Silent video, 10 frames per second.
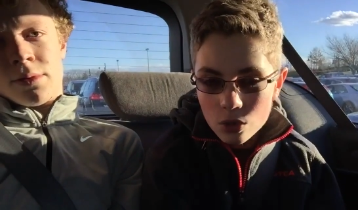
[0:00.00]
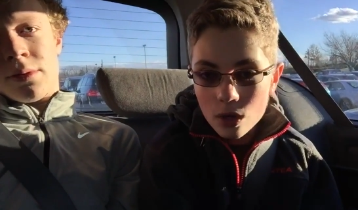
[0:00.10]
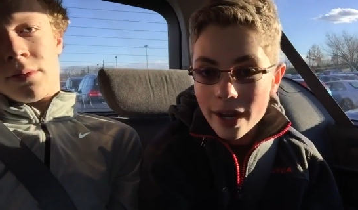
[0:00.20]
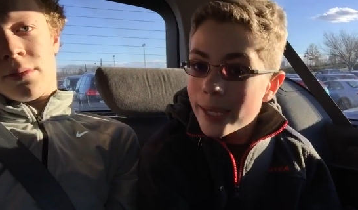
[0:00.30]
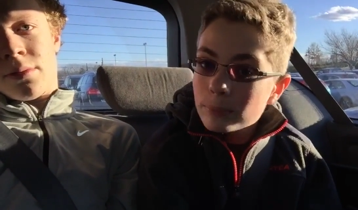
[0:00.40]

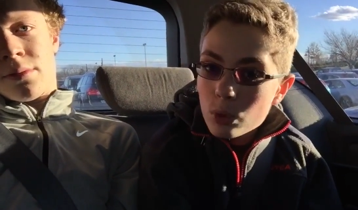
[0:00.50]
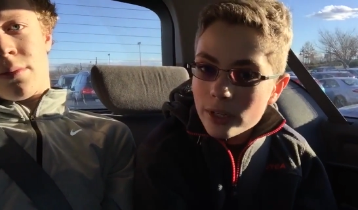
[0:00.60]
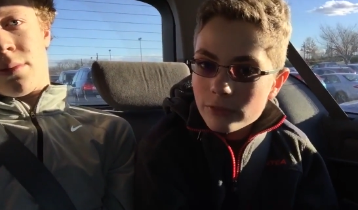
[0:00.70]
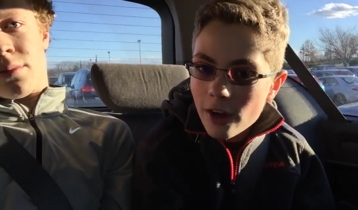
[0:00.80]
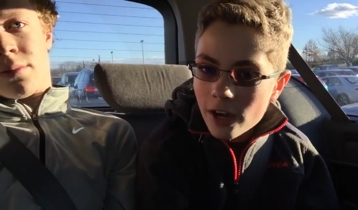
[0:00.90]
Speaker 1: or
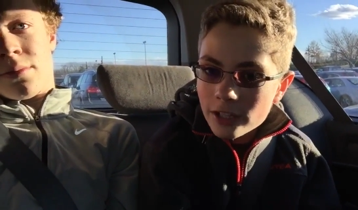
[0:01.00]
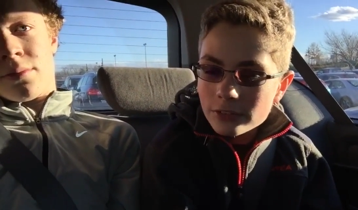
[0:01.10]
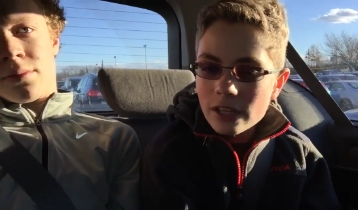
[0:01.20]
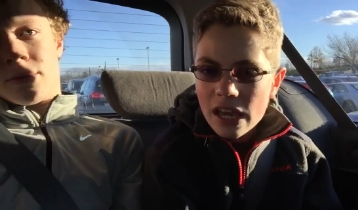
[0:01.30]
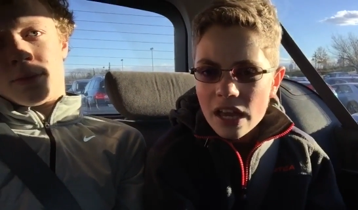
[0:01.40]
8.5.
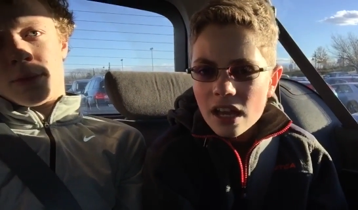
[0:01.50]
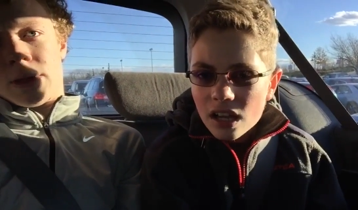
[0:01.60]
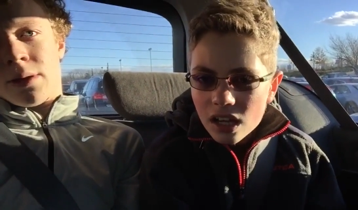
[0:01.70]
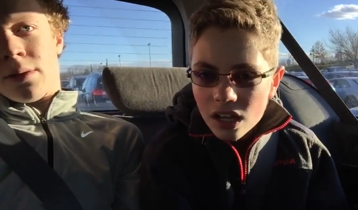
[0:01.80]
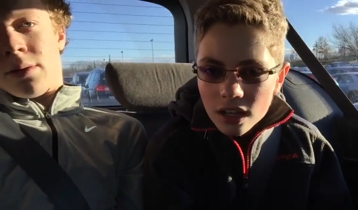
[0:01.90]

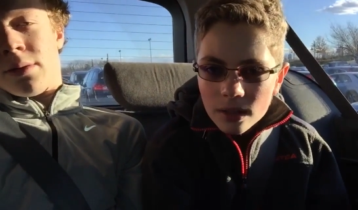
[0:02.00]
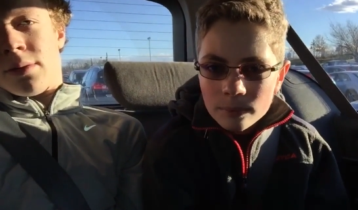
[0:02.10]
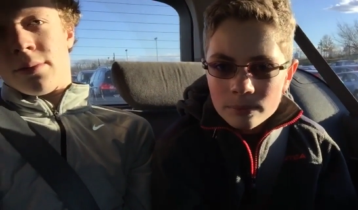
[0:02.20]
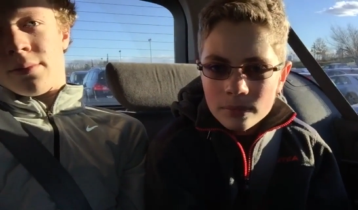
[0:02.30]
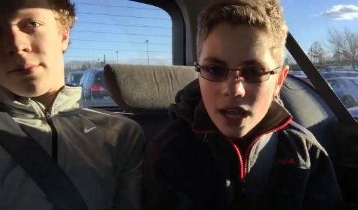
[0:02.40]

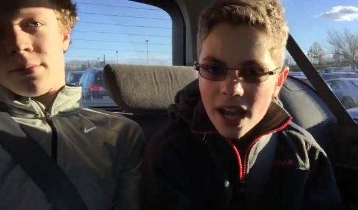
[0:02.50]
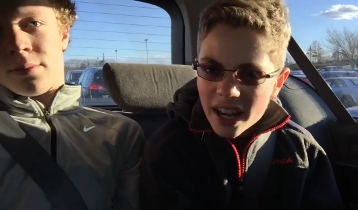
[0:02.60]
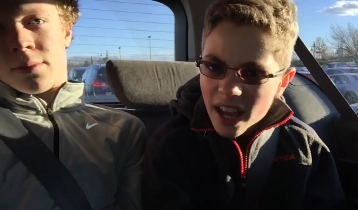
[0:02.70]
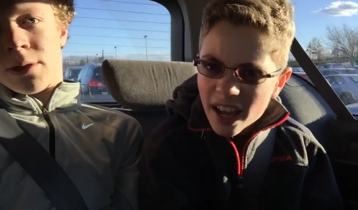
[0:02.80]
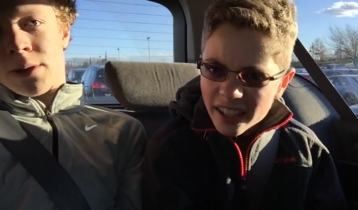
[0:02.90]
Um,
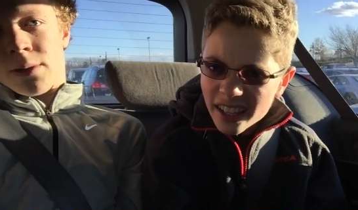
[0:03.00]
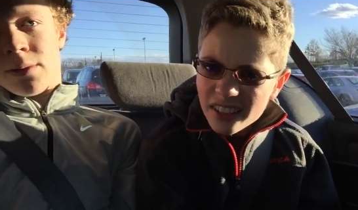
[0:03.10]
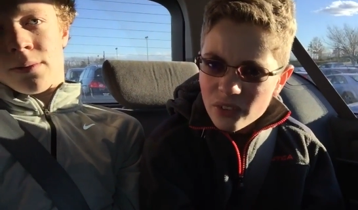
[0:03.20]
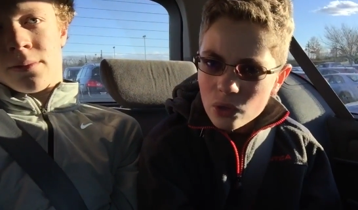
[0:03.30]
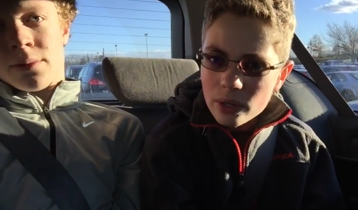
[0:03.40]
I, I kind
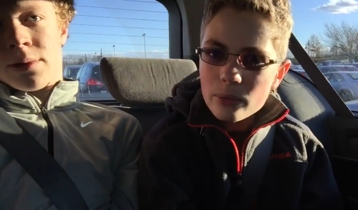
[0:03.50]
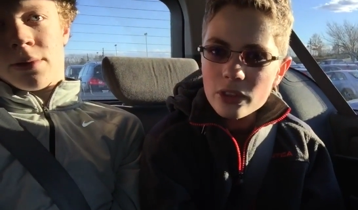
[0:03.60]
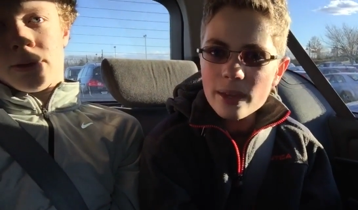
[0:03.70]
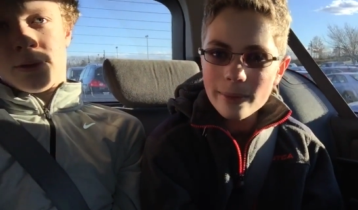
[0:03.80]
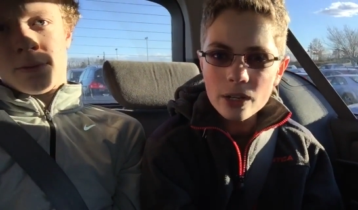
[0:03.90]
of agree with
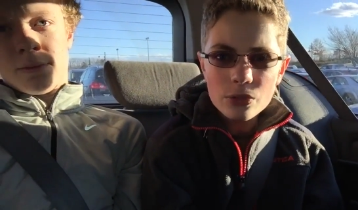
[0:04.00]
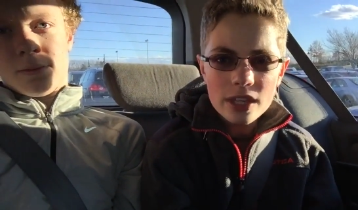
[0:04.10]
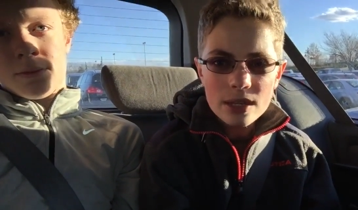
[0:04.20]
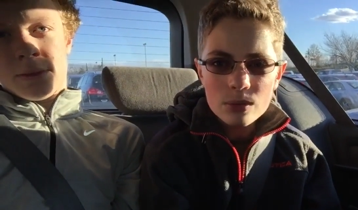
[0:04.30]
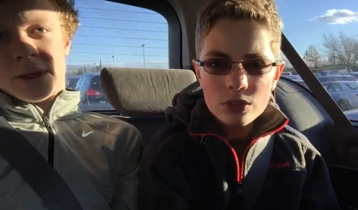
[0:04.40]
him. I don't
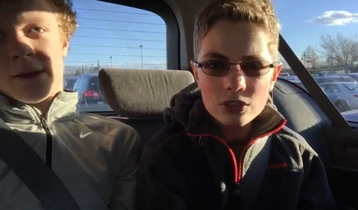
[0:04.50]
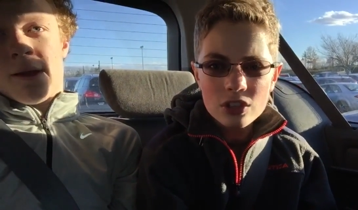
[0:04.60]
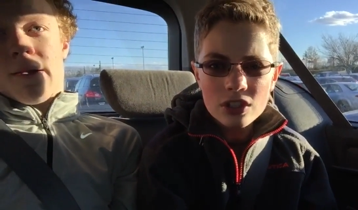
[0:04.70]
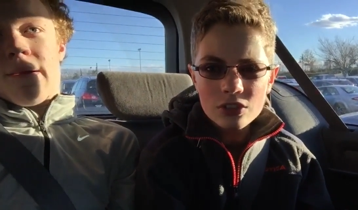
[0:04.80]
think it was as good